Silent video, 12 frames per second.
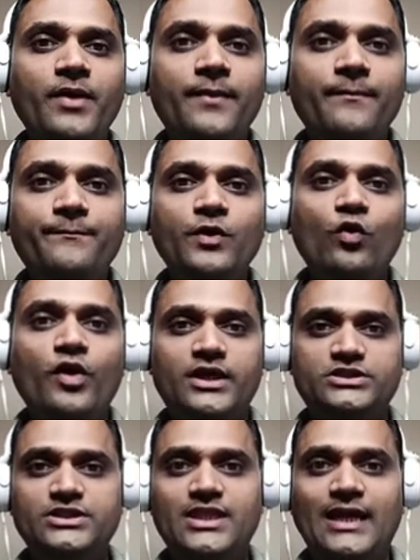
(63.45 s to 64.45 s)

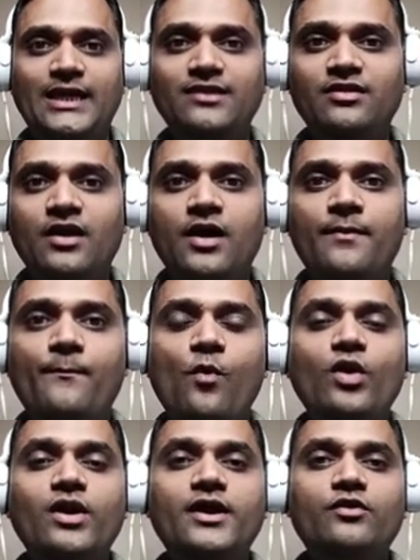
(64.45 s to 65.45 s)
BOH, that is
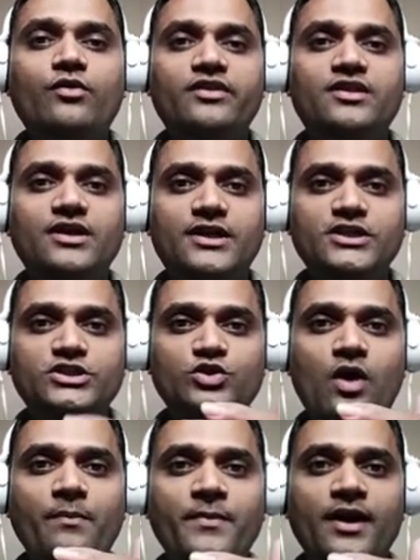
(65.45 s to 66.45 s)
molar concentration
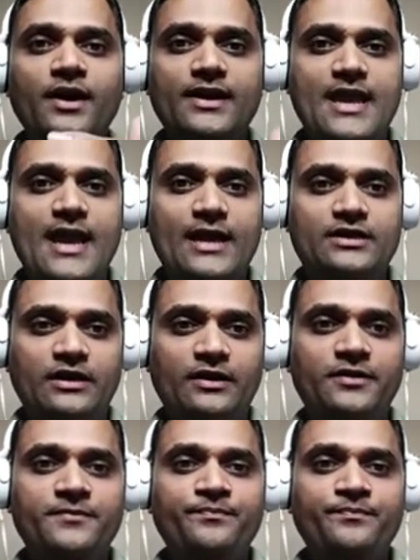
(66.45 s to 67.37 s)
of reactant.